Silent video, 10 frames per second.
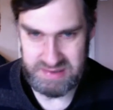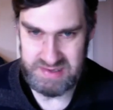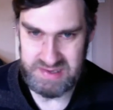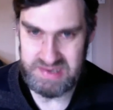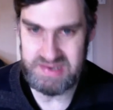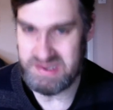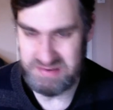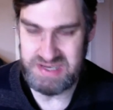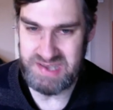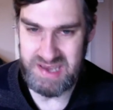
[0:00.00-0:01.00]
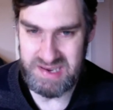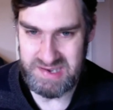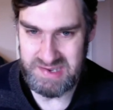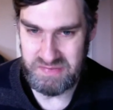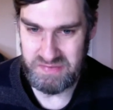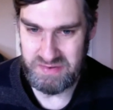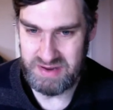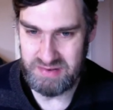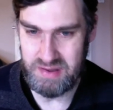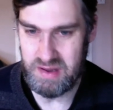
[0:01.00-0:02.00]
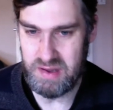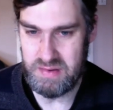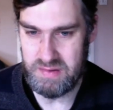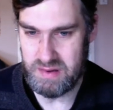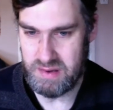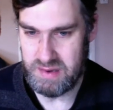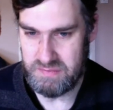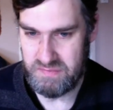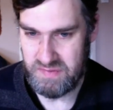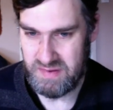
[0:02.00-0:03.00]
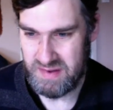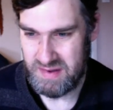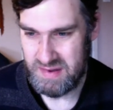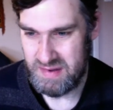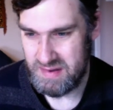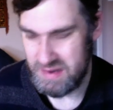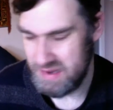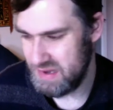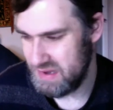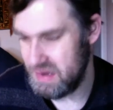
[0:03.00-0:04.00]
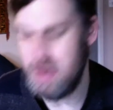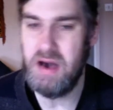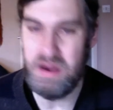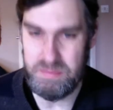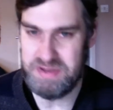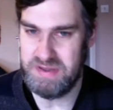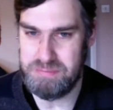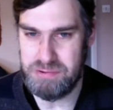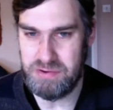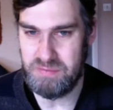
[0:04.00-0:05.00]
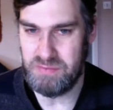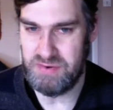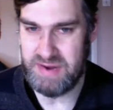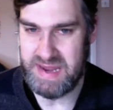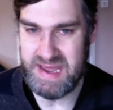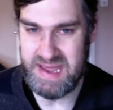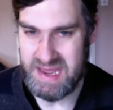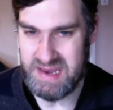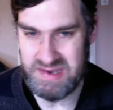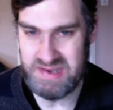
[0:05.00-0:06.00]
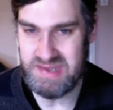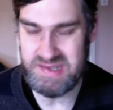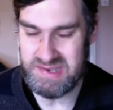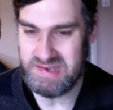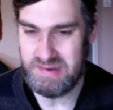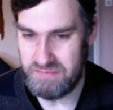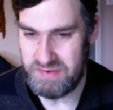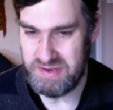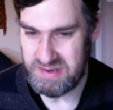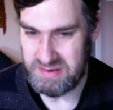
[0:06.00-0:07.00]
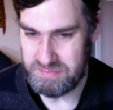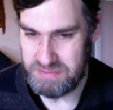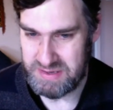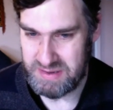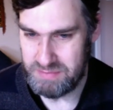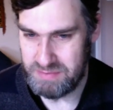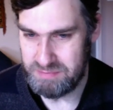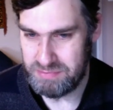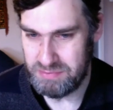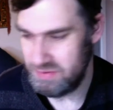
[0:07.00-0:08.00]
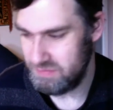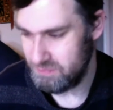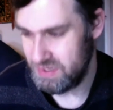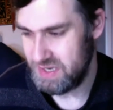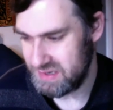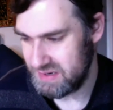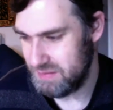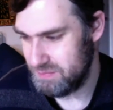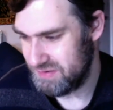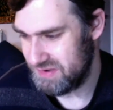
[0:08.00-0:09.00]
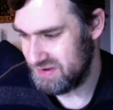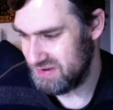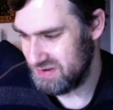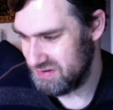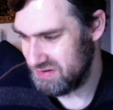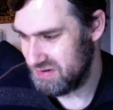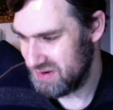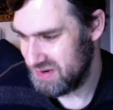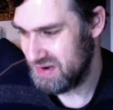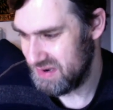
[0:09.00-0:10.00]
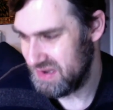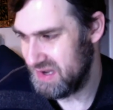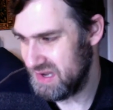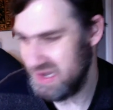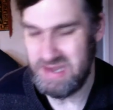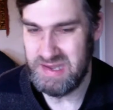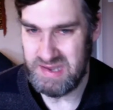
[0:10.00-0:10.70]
So she's had this throughout life. up to the point we're at, and this is obviously going to become important when it comes to the